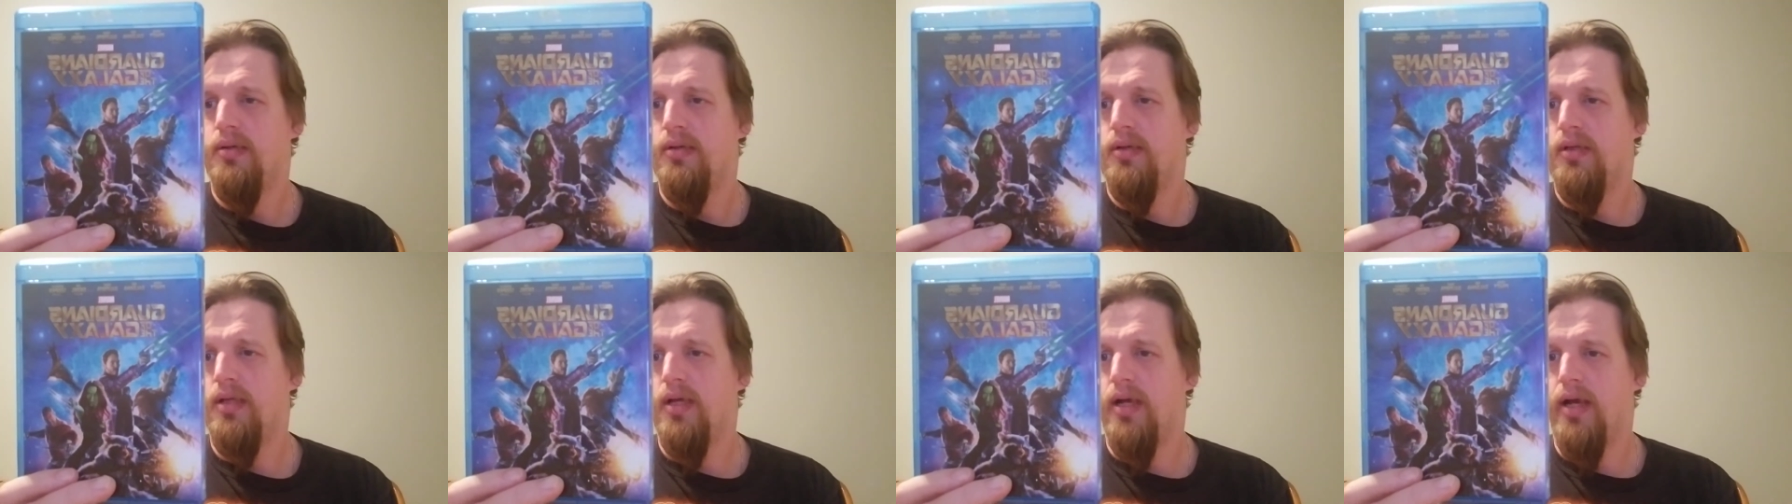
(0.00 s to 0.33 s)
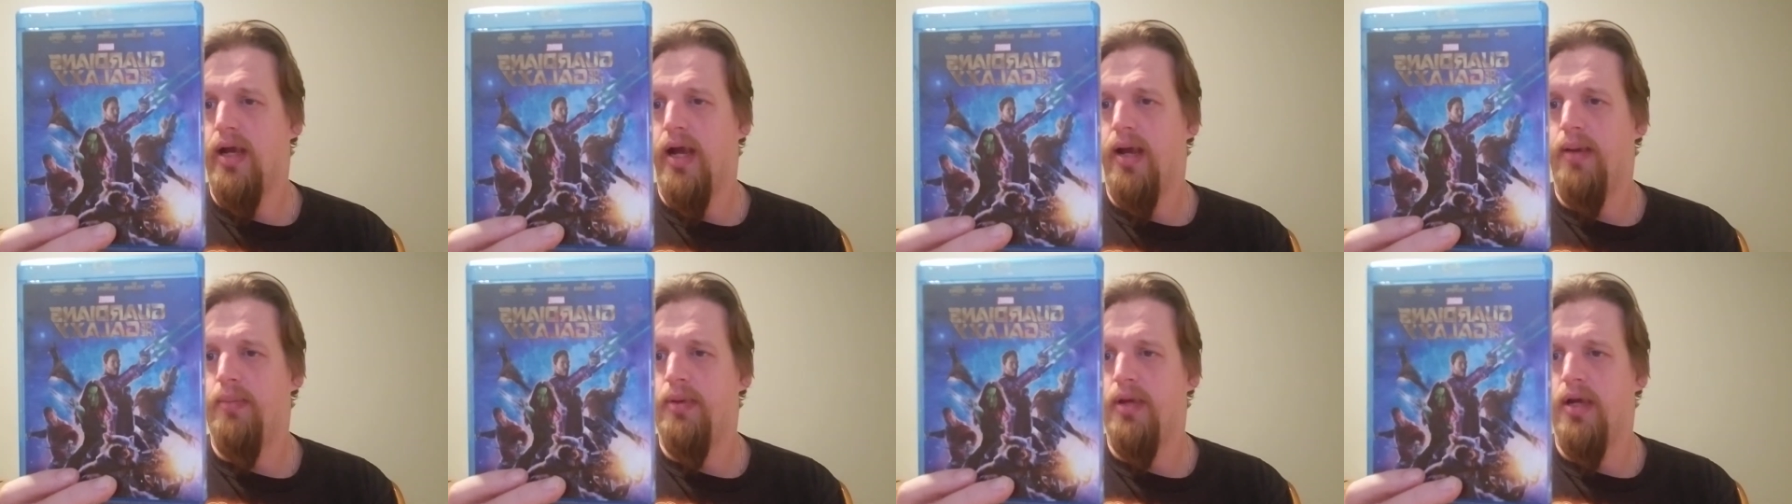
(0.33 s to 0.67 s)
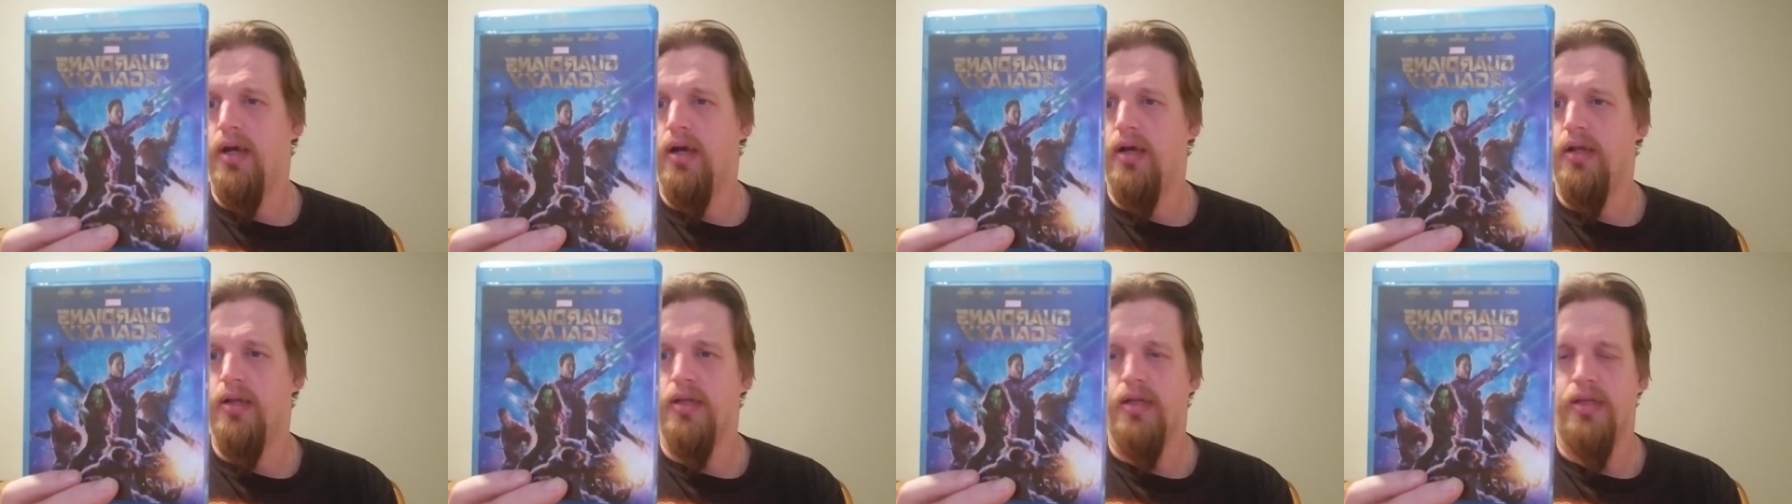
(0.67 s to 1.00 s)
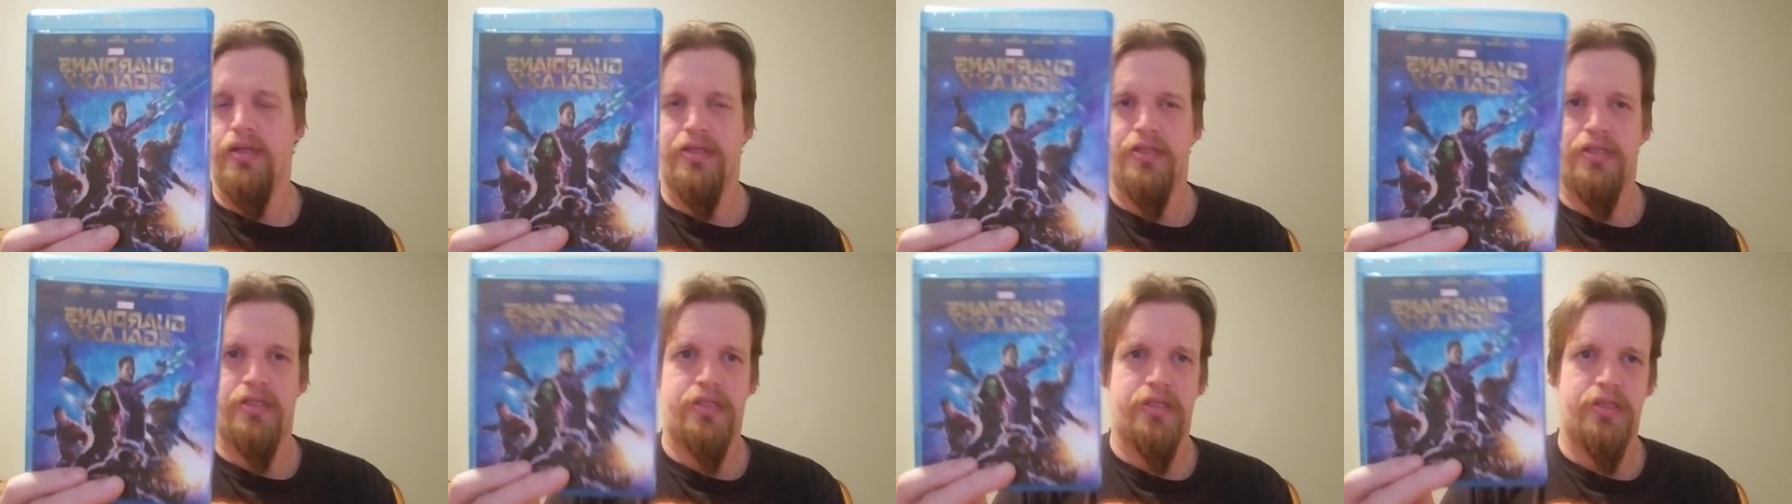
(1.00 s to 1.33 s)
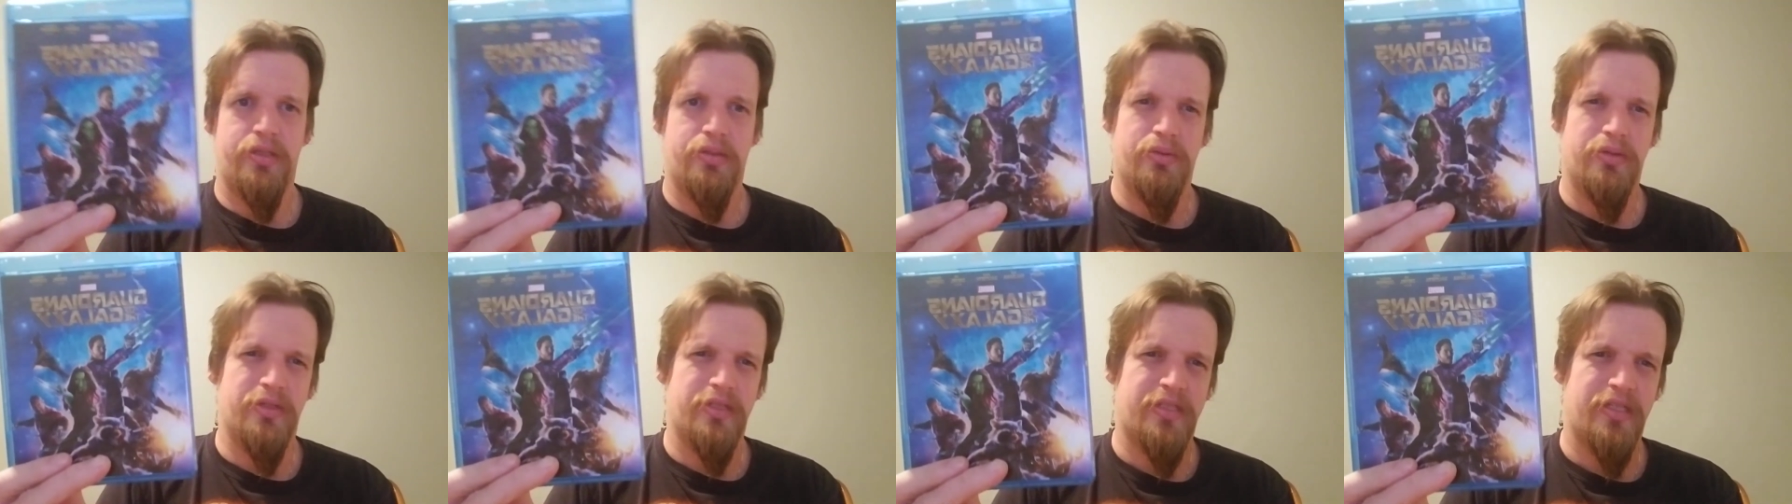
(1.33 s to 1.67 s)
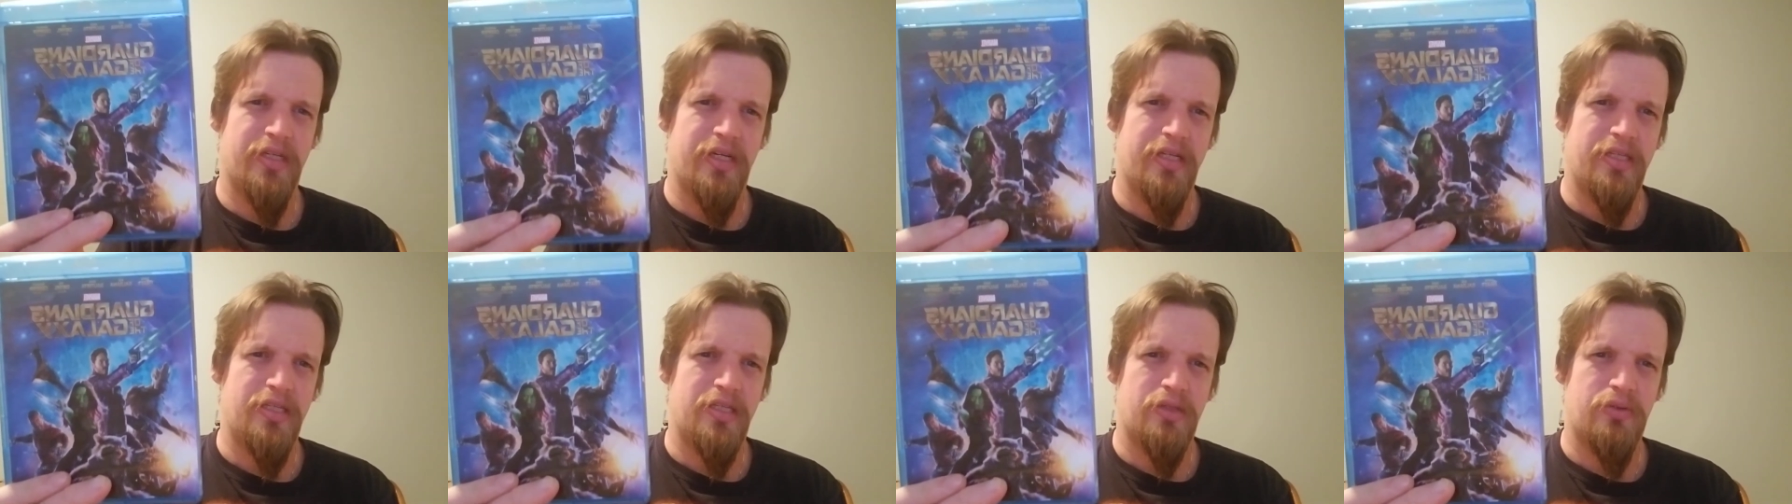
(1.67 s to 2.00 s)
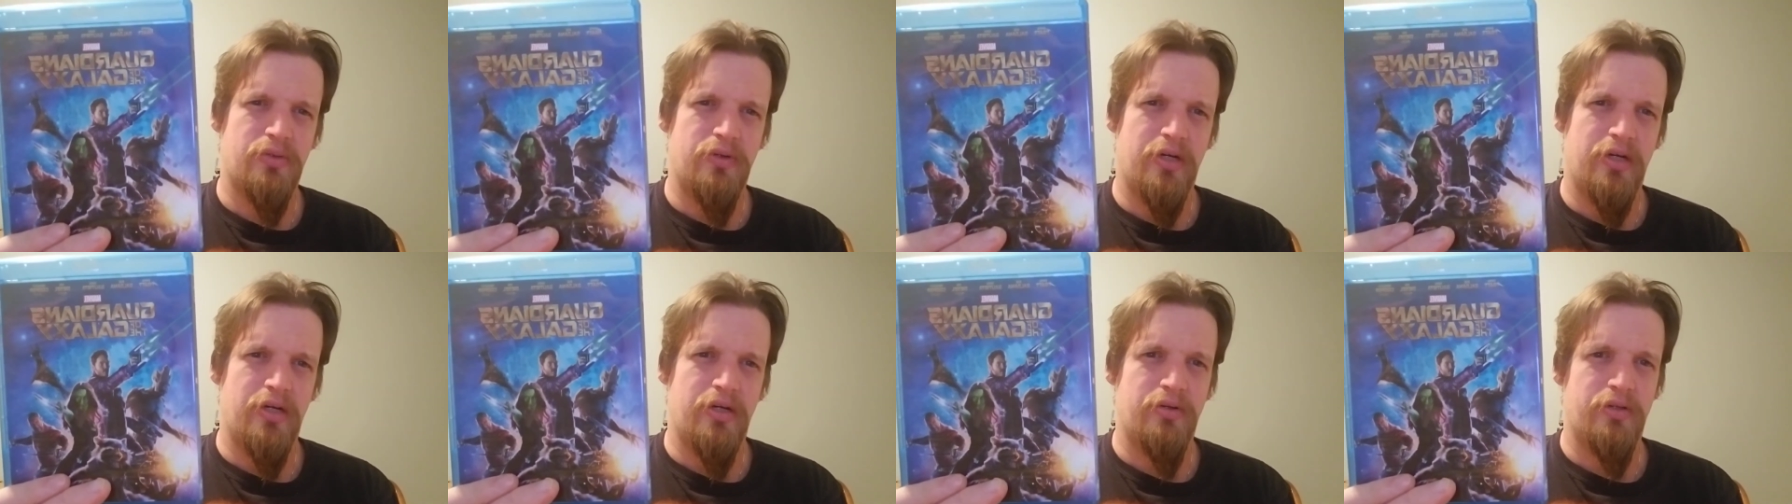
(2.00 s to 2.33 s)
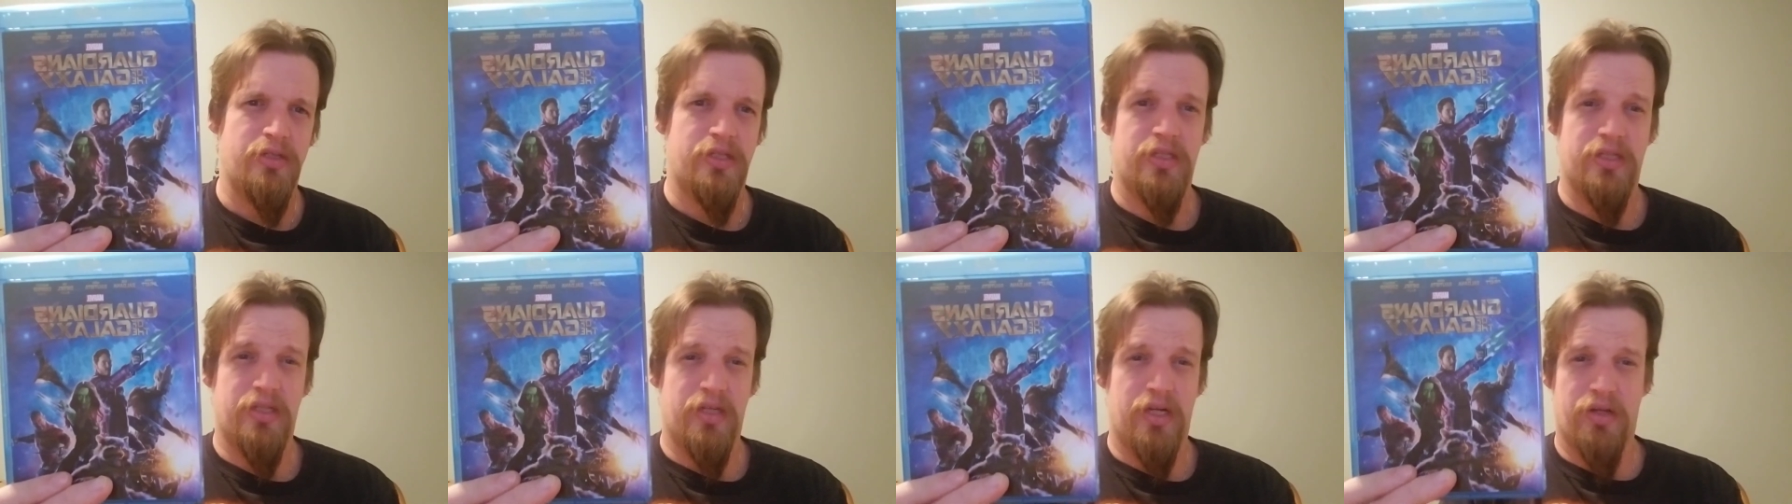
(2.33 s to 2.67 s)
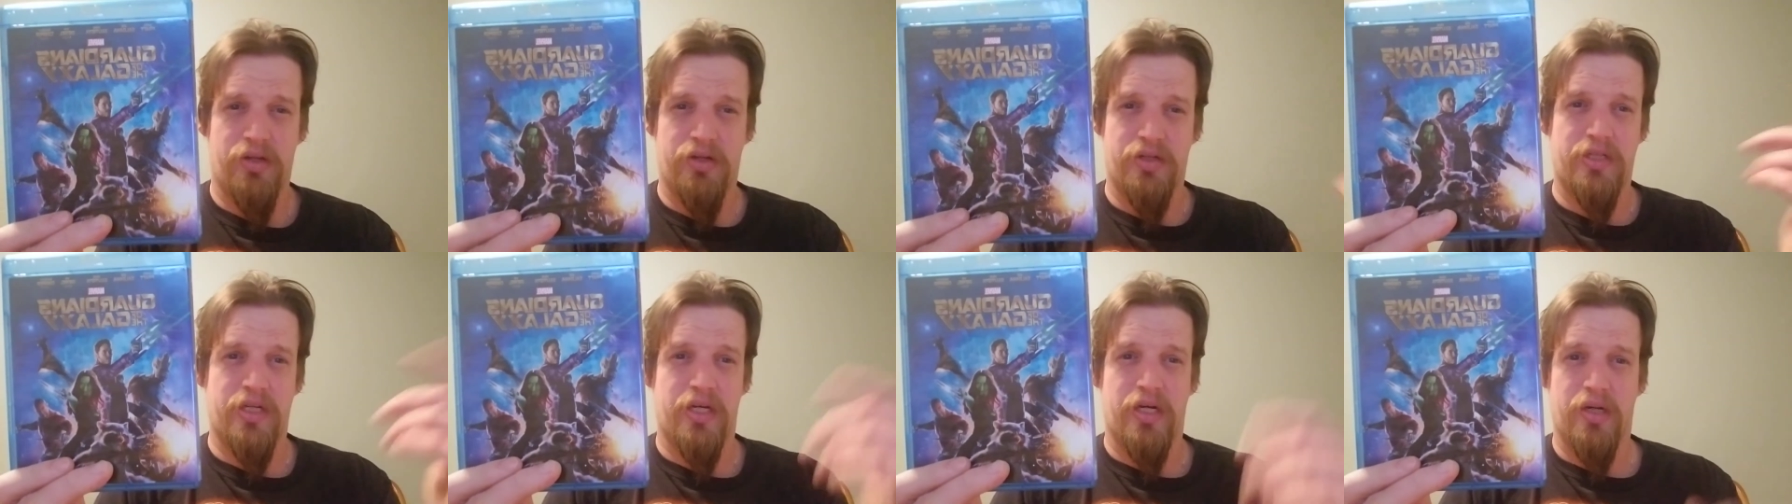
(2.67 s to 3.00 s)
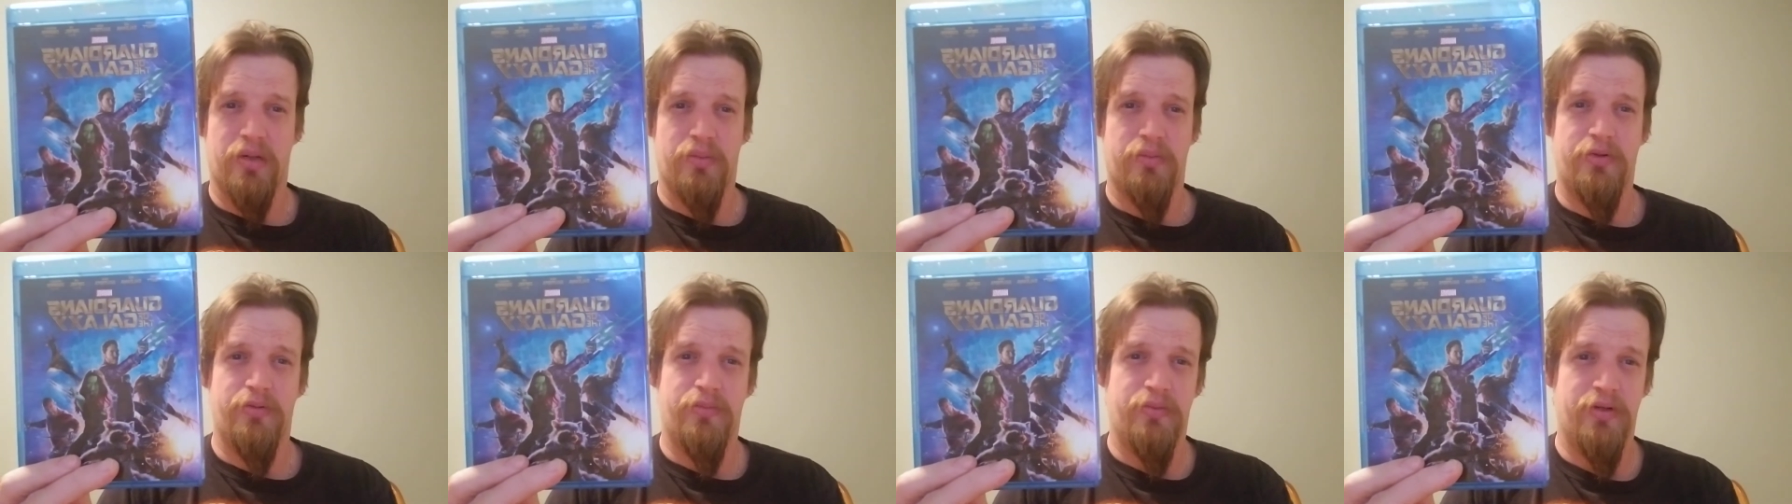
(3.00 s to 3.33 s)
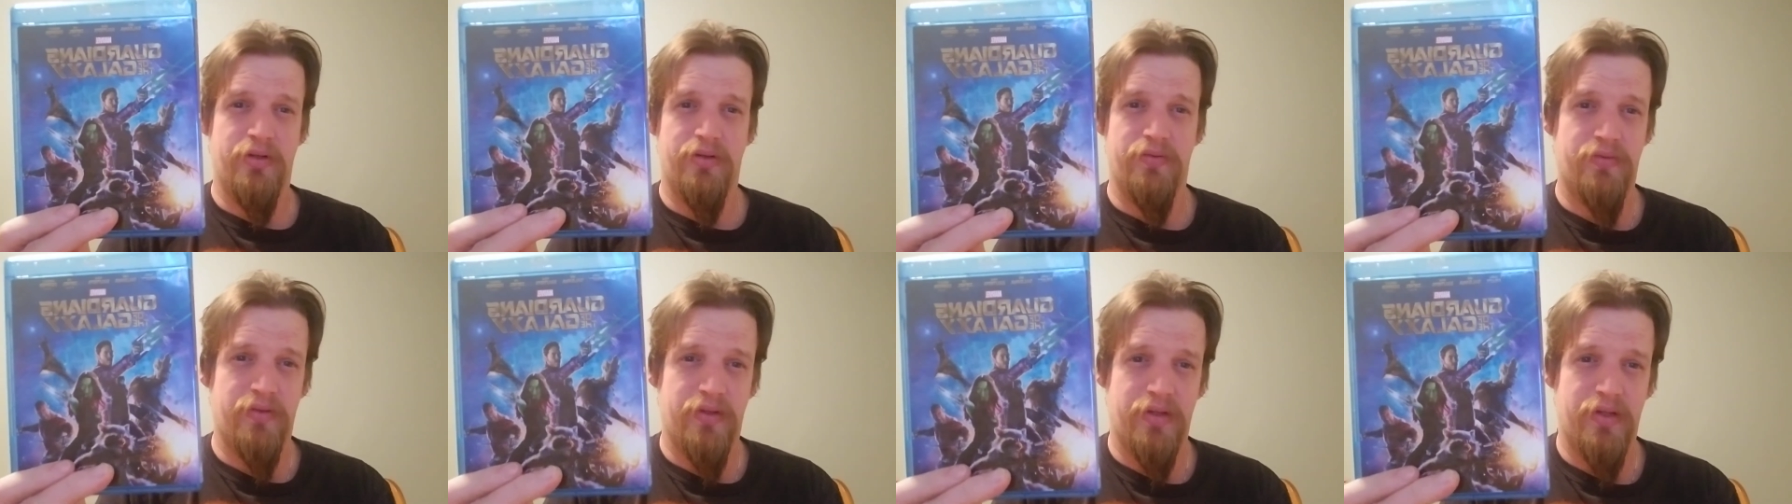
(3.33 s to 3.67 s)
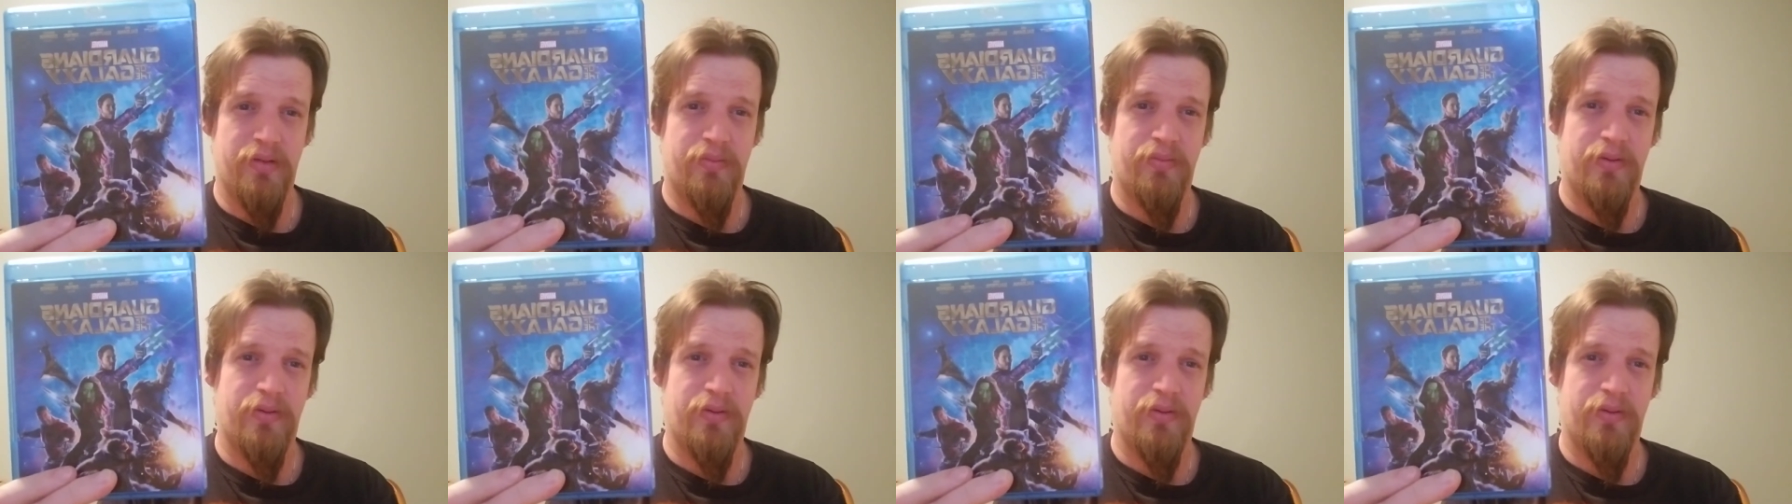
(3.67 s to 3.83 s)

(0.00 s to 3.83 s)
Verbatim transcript: the guy behind the Suicide Squad, which is another terrible movie,